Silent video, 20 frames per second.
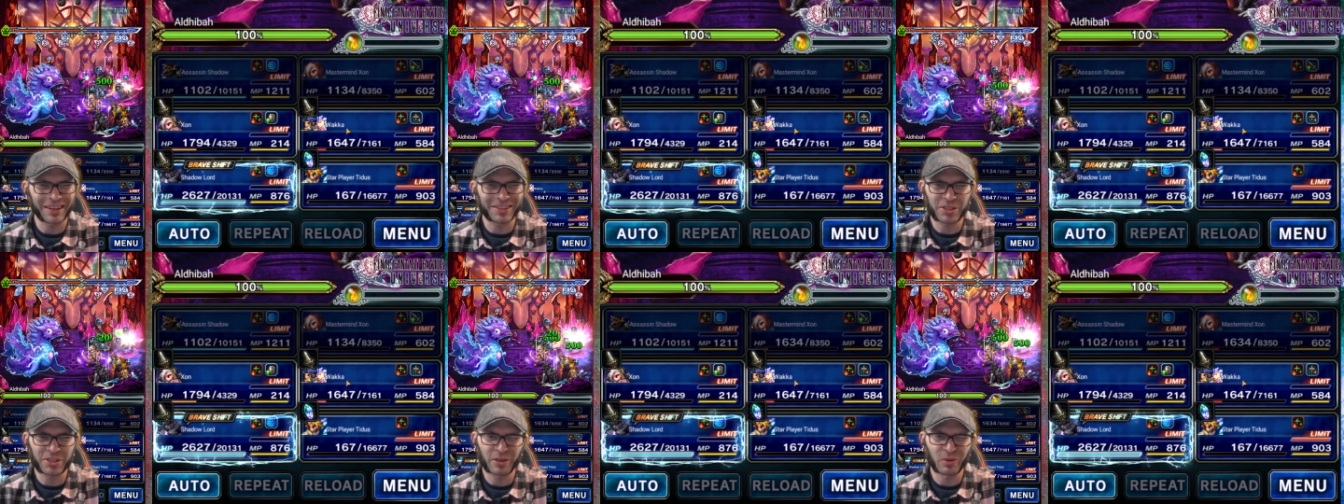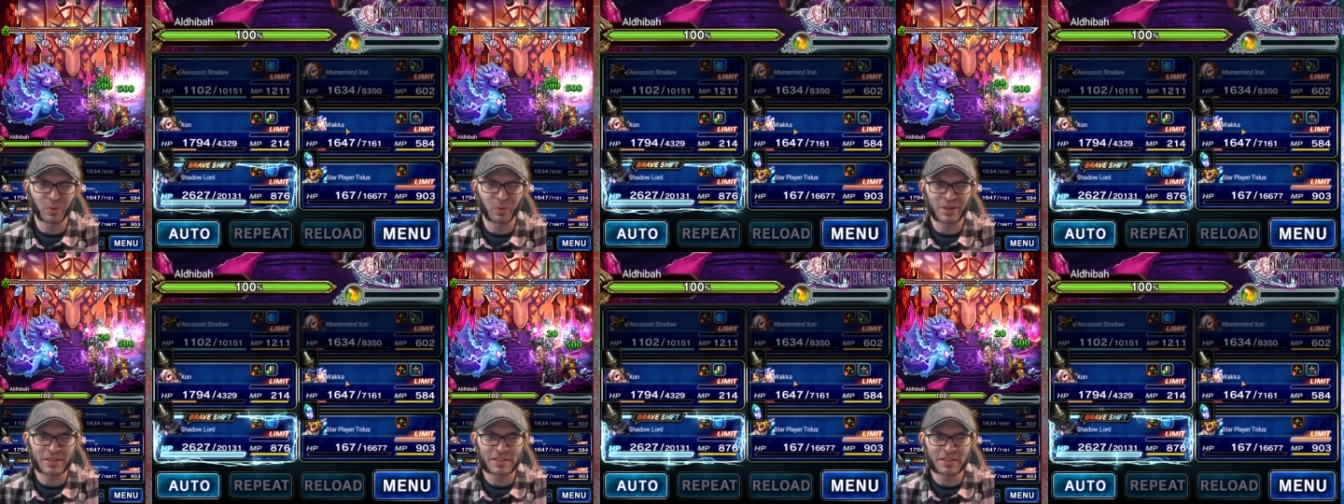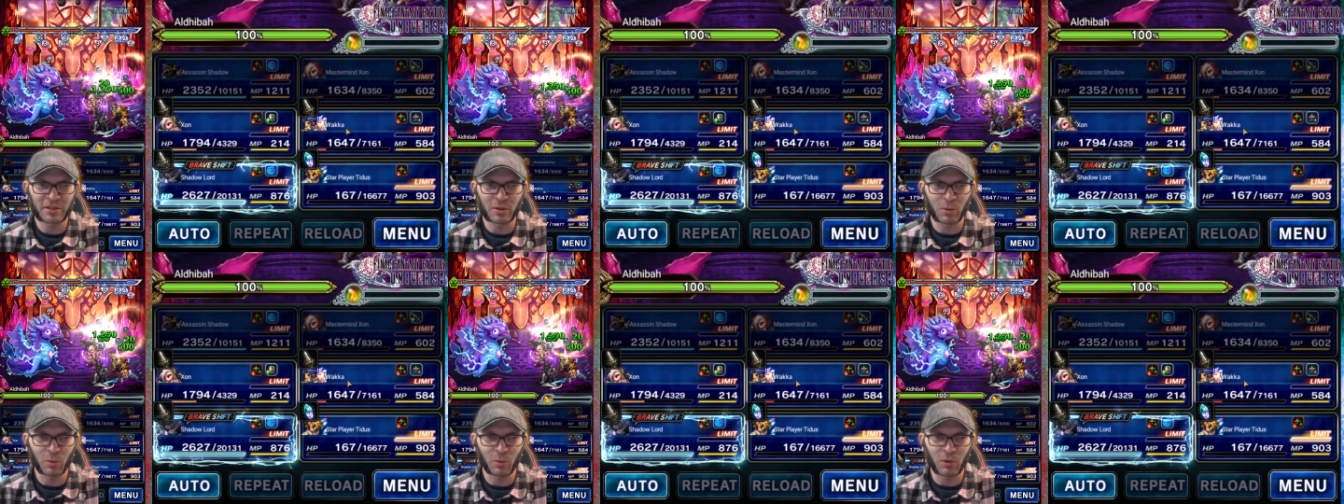Turn
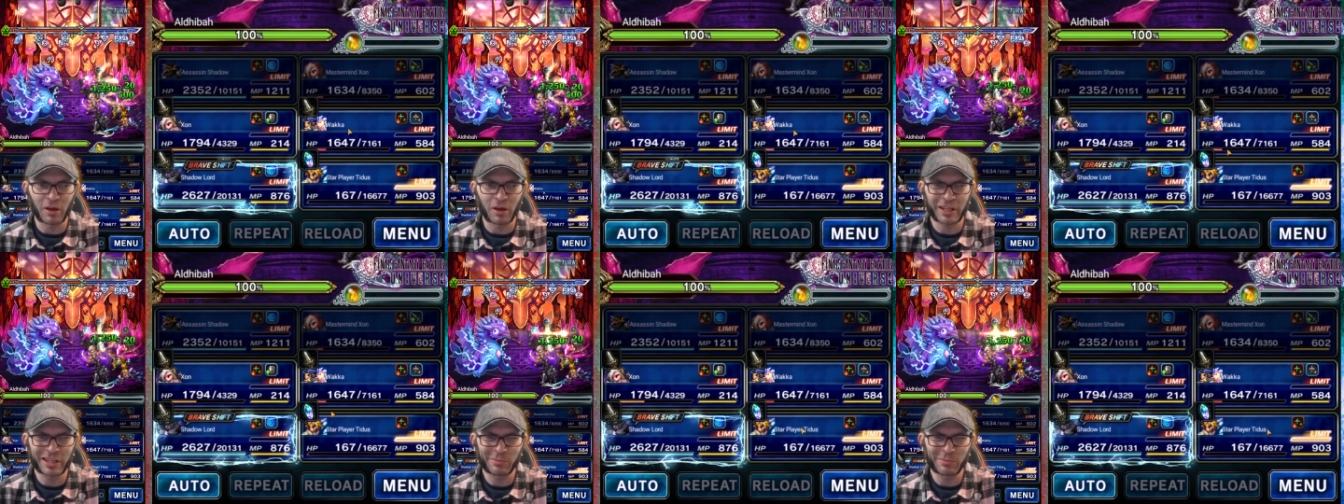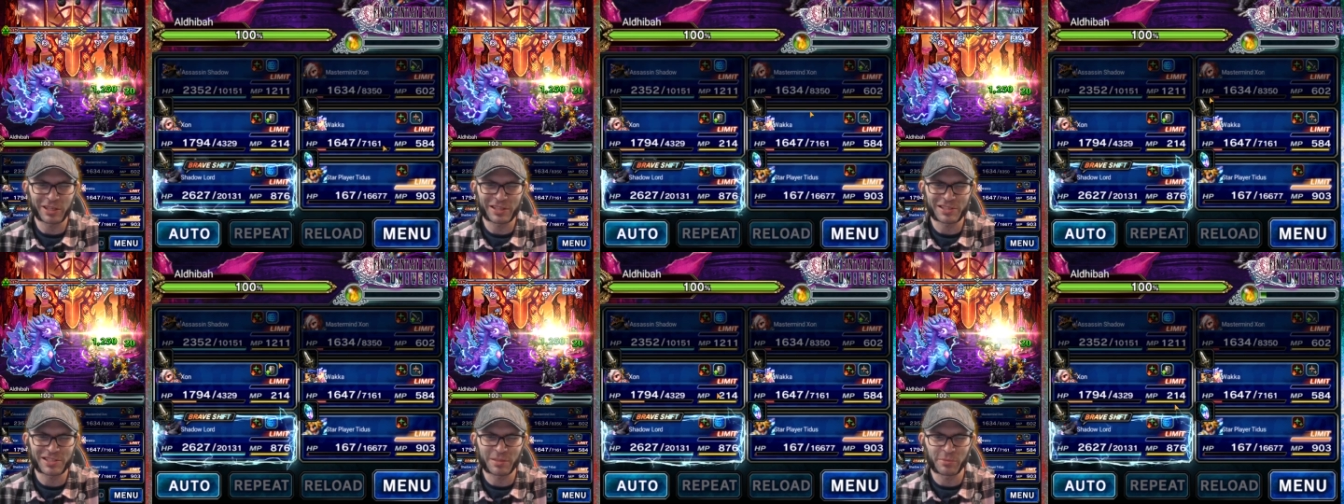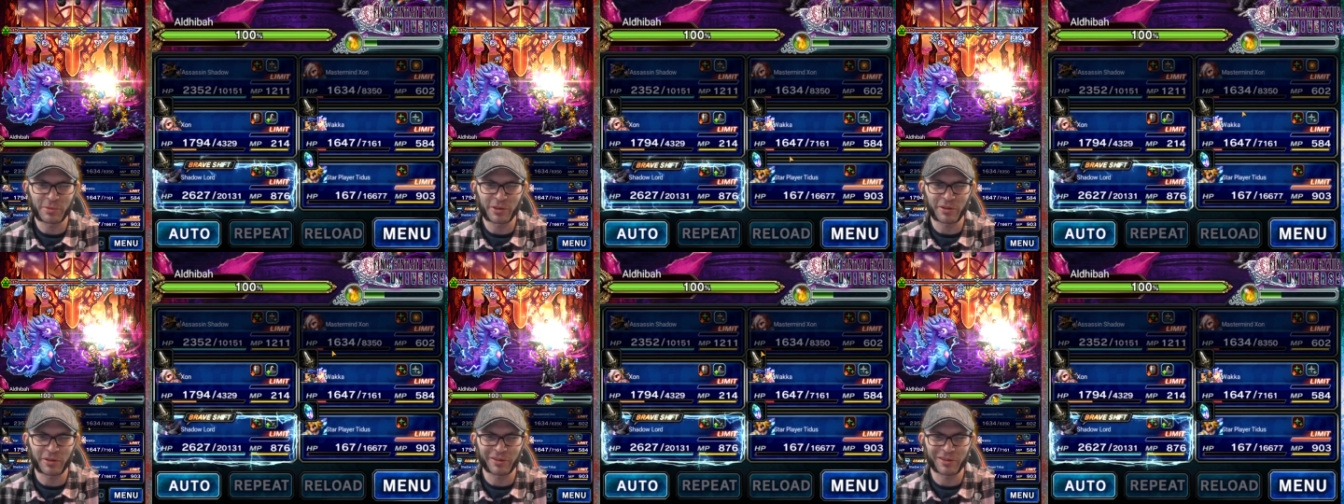1's a little wonky because
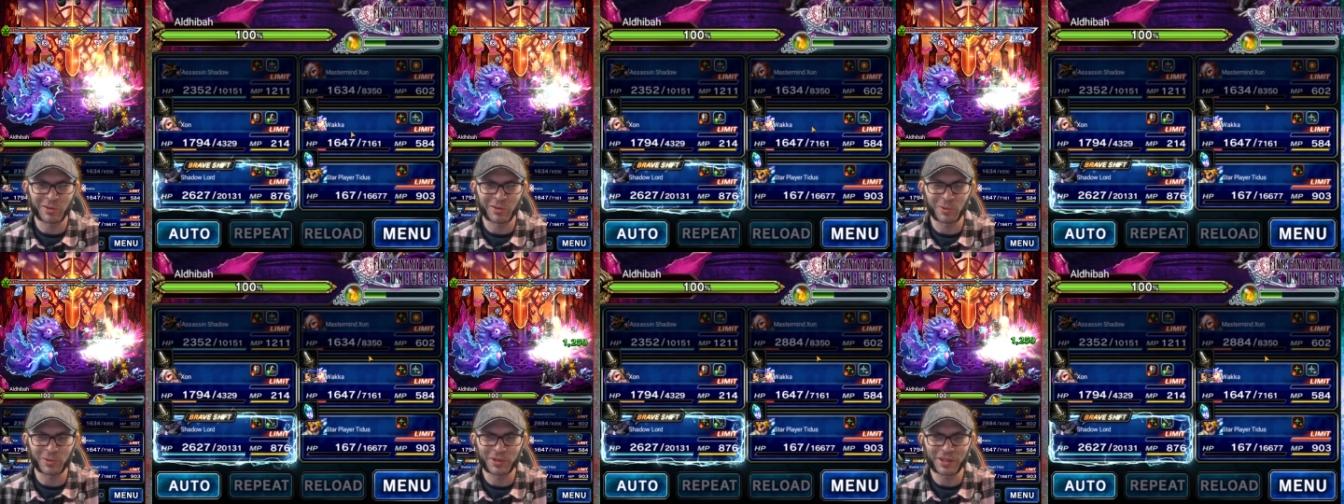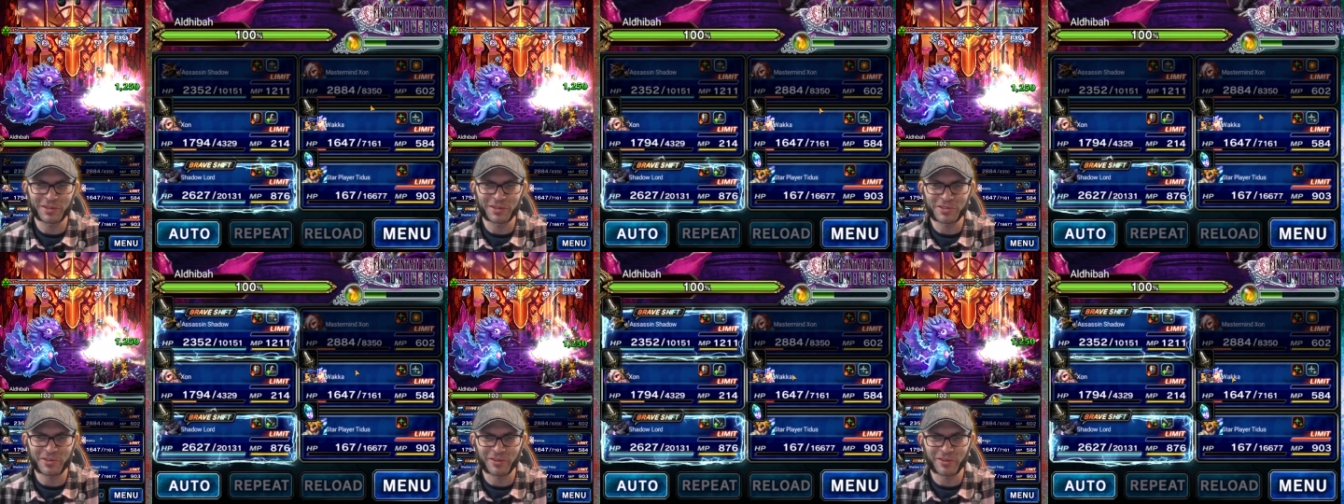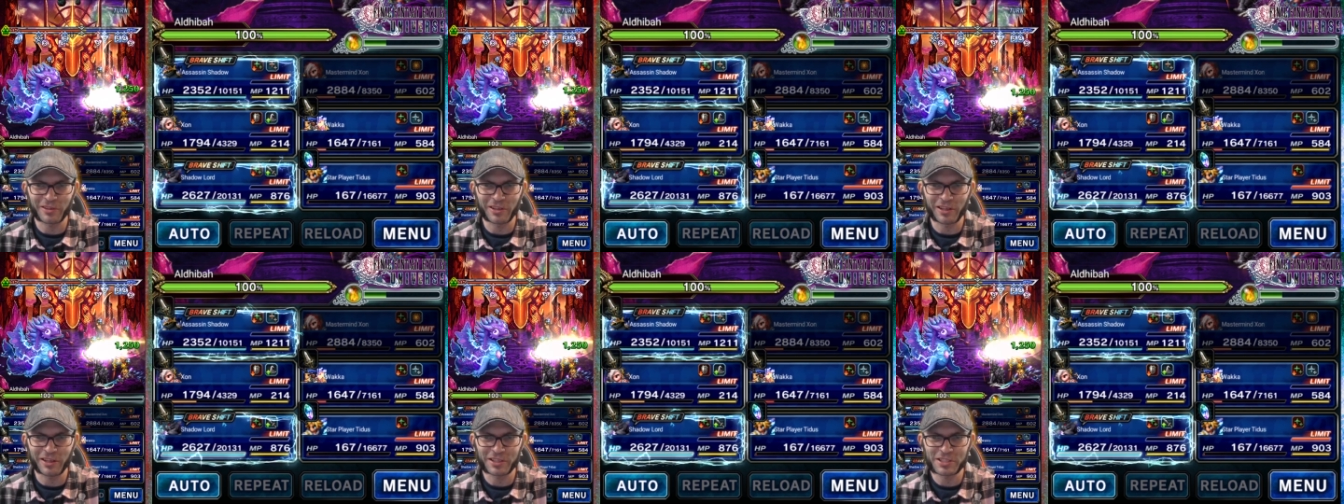some of their cooldowns
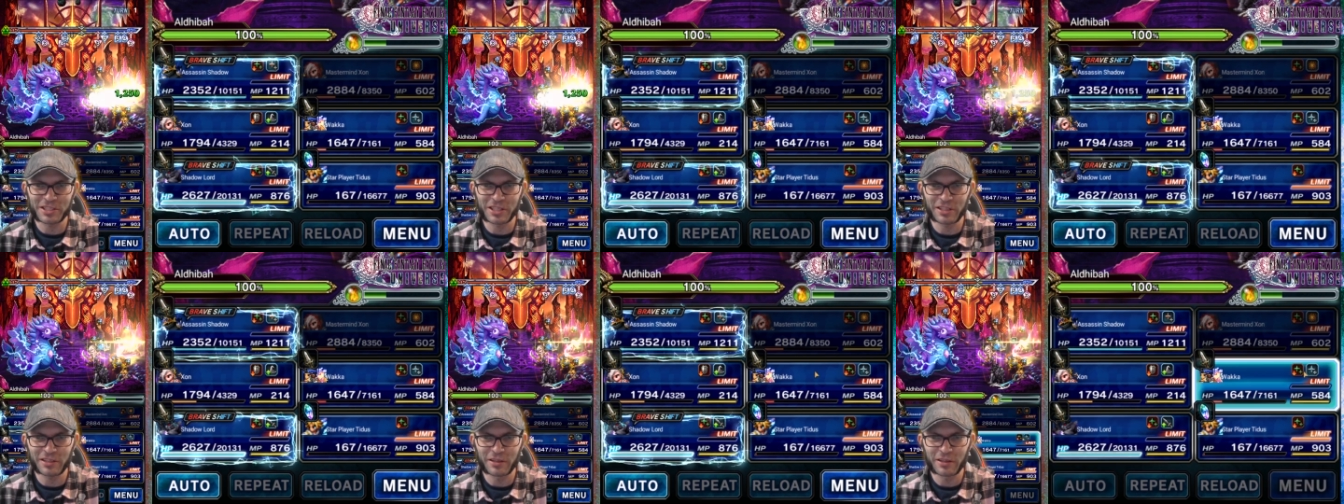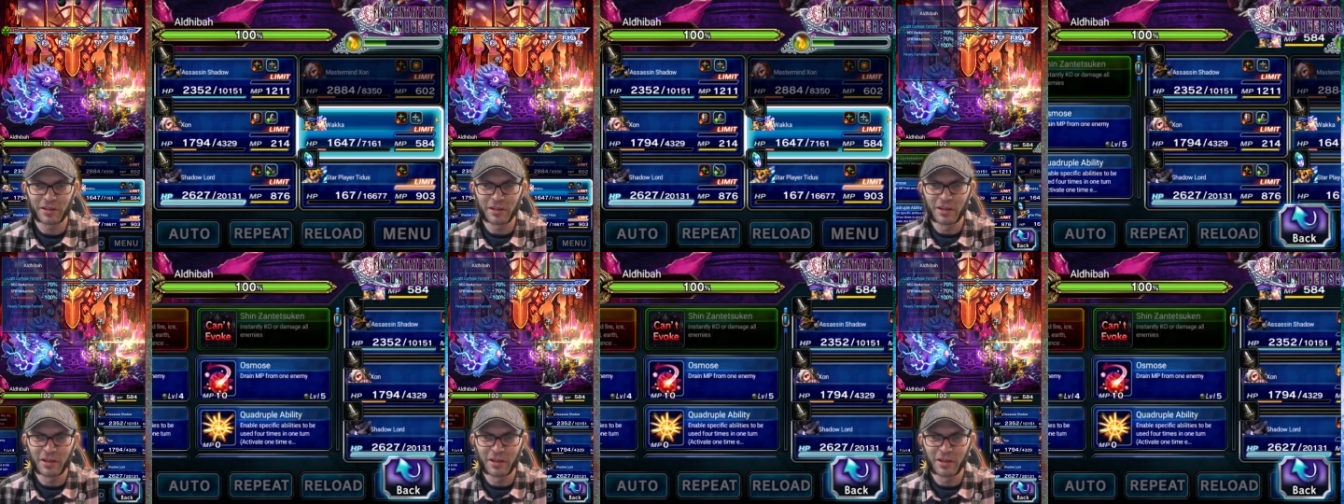aren't unlocked yet.